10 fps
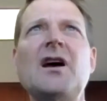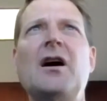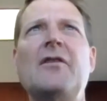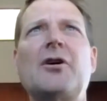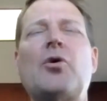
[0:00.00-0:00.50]

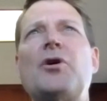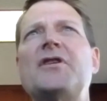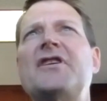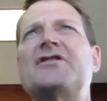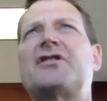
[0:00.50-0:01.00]
The
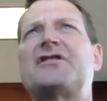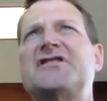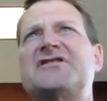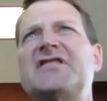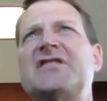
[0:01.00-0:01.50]
coordinators are
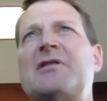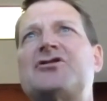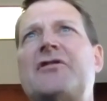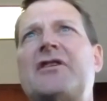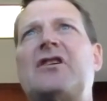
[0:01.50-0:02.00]
assisting to make
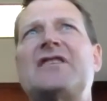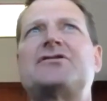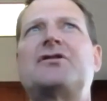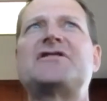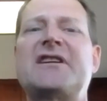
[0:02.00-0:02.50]
sure the clients
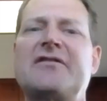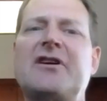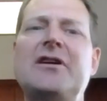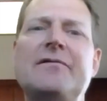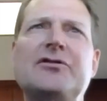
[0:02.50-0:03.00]
are attending the
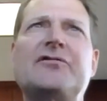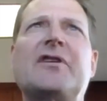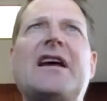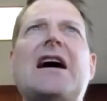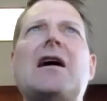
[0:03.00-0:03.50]
interviews for
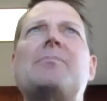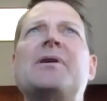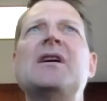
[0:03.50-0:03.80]
CAP,